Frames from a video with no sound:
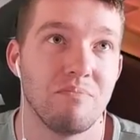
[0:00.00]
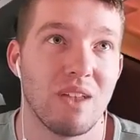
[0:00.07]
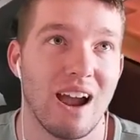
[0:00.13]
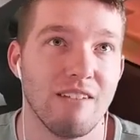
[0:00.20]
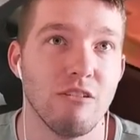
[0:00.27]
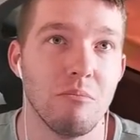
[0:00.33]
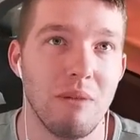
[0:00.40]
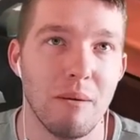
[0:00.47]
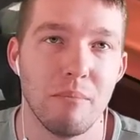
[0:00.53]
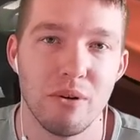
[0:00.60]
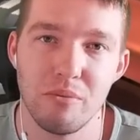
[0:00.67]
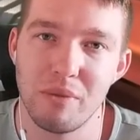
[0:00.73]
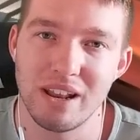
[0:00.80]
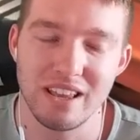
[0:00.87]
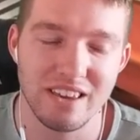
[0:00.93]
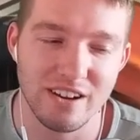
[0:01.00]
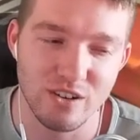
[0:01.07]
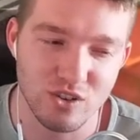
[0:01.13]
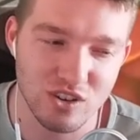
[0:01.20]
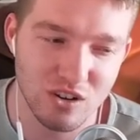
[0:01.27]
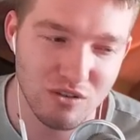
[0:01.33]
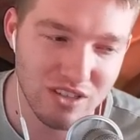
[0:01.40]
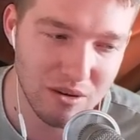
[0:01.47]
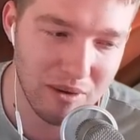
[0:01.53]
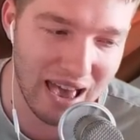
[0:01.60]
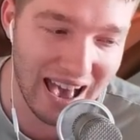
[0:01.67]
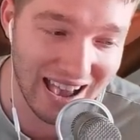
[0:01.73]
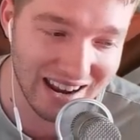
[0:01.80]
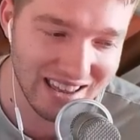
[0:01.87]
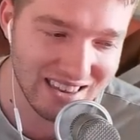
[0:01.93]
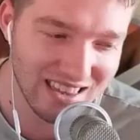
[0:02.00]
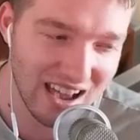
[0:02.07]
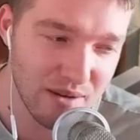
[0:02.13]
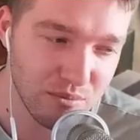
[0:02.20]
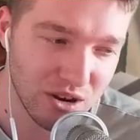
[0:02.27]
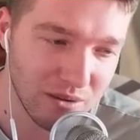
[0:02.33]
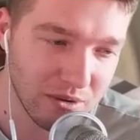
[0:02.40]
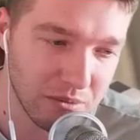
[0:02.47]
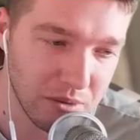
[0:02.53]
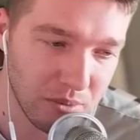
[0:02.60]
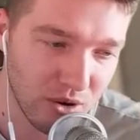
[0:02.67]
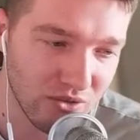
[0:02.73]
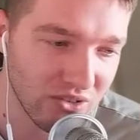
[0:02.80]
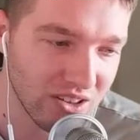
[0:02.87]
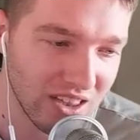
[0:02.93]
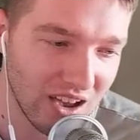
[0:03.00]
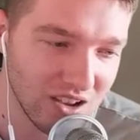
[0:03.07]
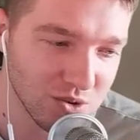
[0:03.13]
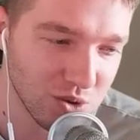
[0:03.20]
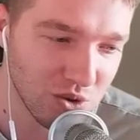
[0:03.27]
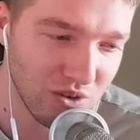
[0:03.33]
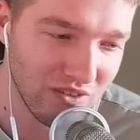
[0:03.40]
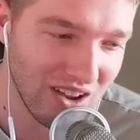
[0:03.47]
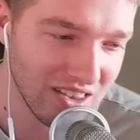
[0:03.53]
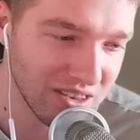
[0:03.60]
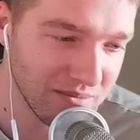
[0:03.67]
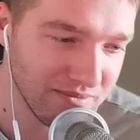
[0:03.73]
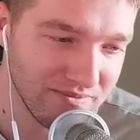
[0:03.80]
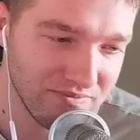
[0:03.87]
I remember many years ago them adding that, but I'm going to be perfectly honest with you. I've had them